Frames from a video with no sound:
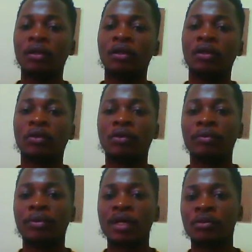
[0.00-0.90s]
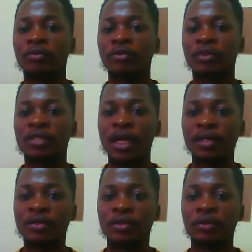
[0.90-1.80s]
the comprise of your
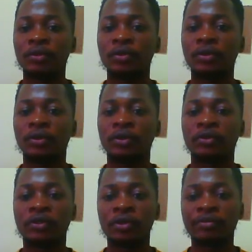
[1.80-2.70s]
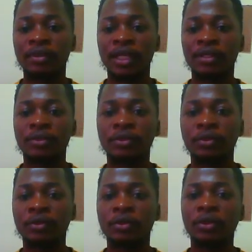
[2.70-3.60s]
title, your subtitle,
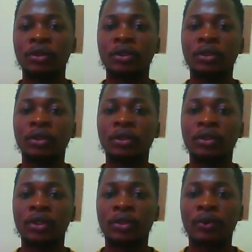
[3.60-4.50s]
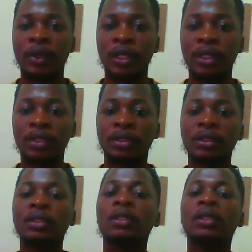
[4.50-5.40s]
your grade,
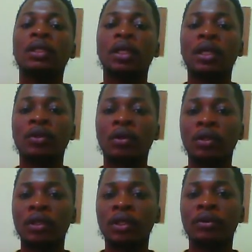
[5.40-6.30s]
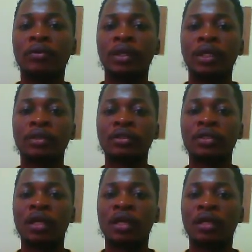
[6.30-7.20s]
and other ingredients
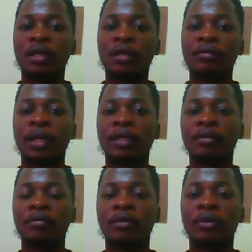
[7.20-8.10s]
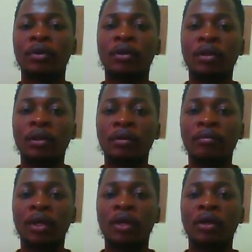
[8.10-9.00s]
that might
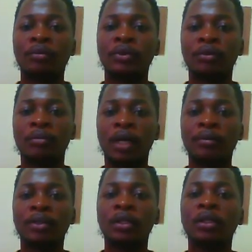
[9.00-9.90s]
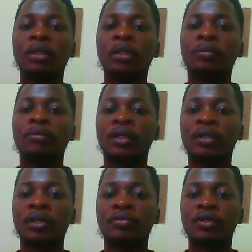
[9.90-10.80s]
make up your map. But
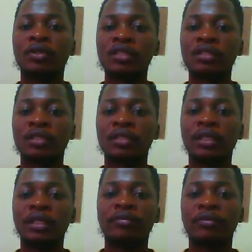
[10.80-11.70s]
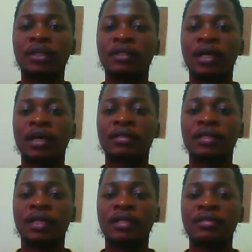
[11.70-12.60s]
if you just leave it as
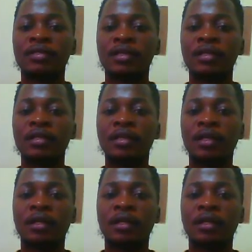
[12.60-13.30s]
it is here,